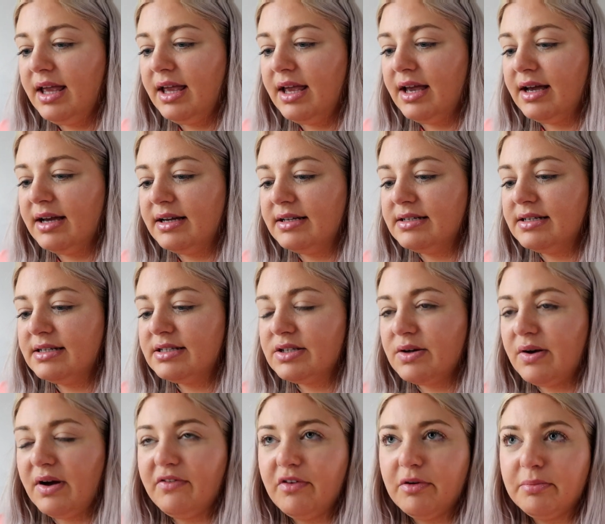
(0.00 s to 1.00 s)
And
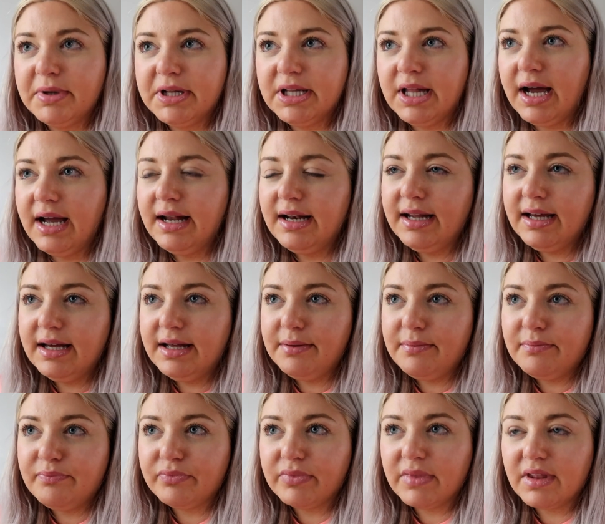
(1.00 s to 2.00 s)
so I've applied
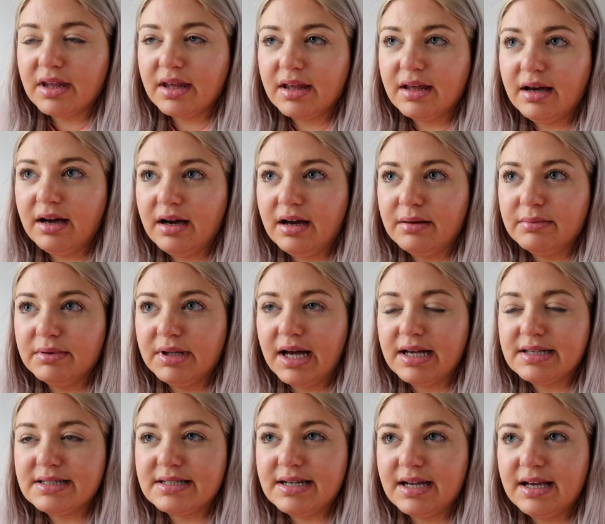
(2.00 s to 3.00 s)
it.
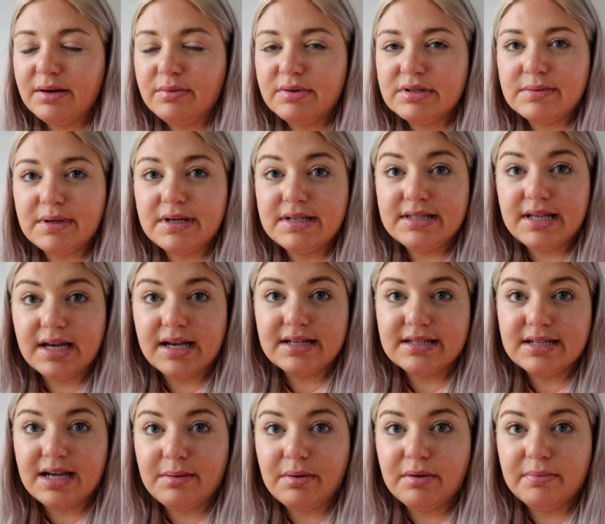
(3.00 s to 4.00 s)
Last night was my
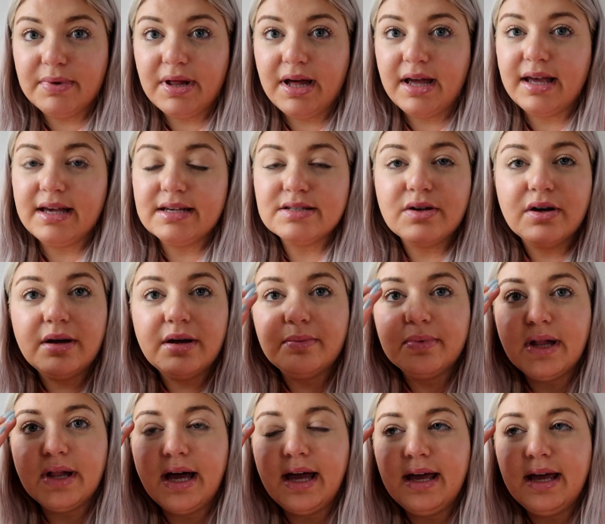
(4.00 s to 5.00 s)
second time applying it. So I
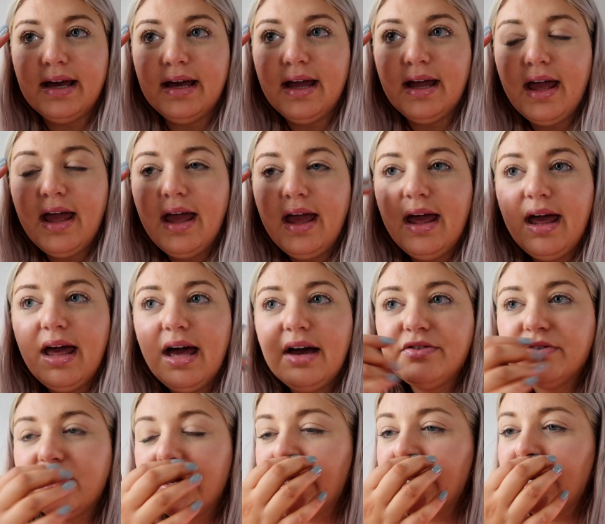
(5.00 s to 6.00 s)
apply it
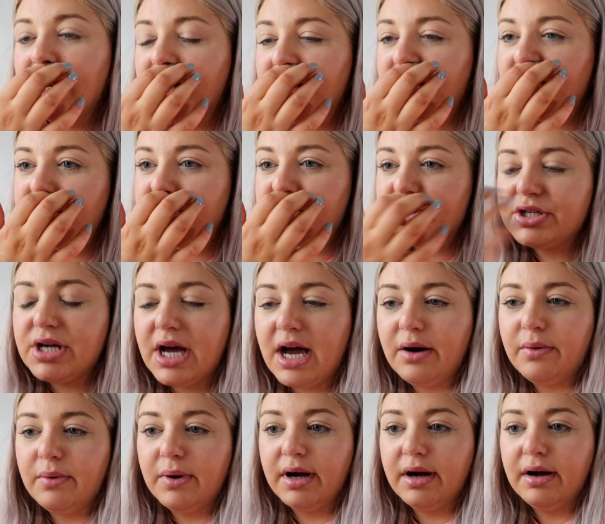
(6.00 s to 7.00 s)
after I get out of the
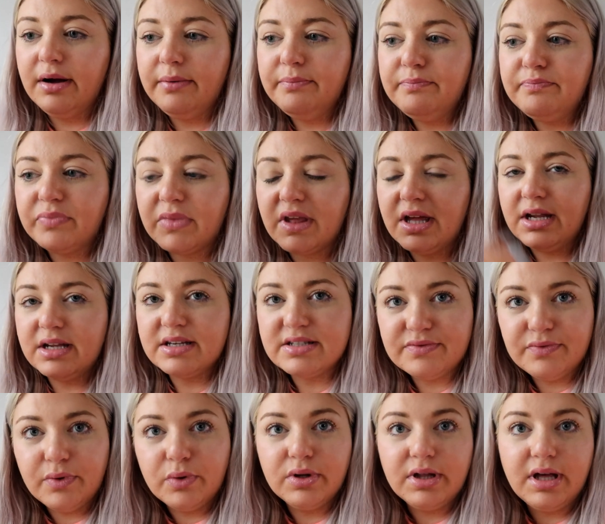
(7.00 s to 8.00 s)
shower and
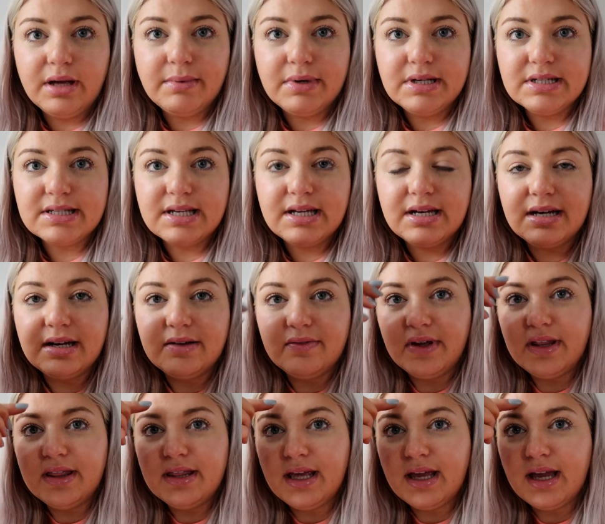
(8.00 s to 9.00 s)
exfoliate my skin and
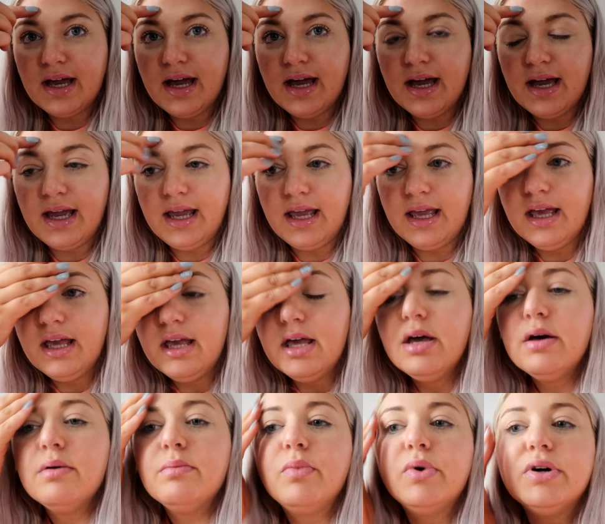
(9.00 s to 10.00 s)
everything. I
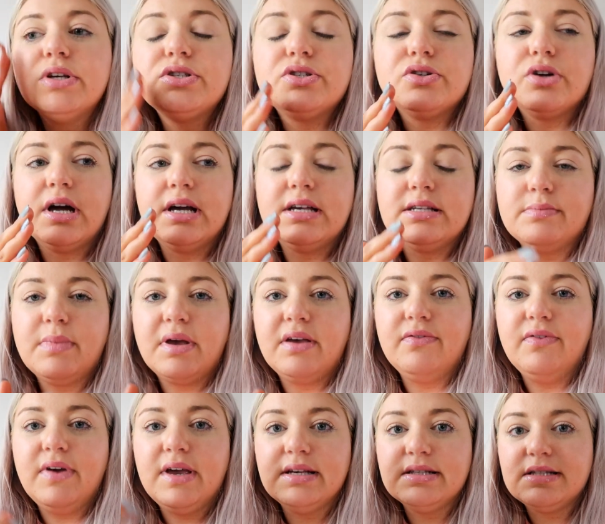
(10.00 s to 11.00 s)
moisturize my
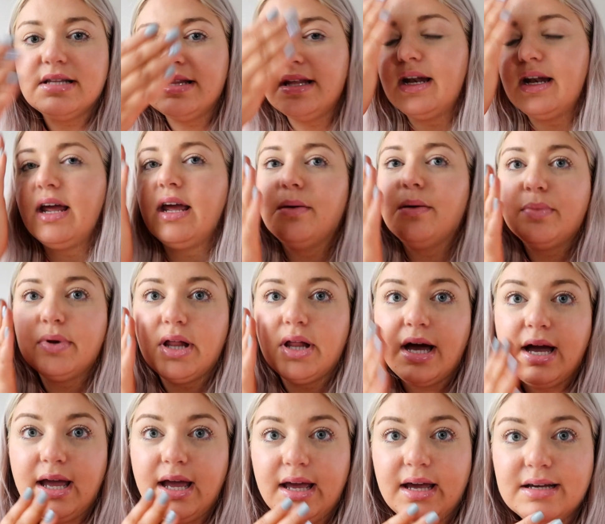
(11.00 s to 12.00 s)
face, and then I
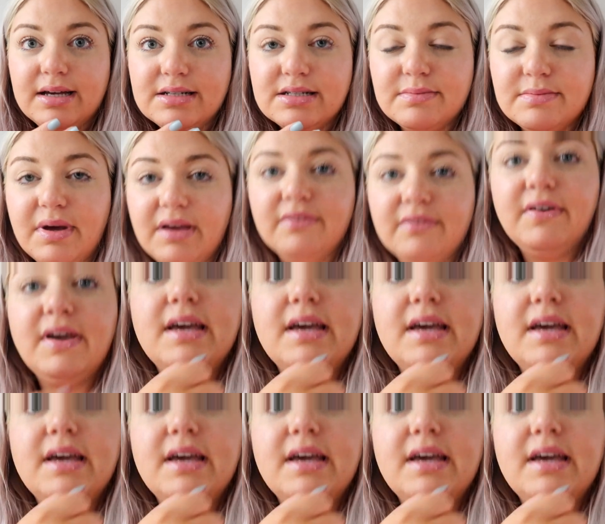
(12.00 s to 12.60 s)
apply it to my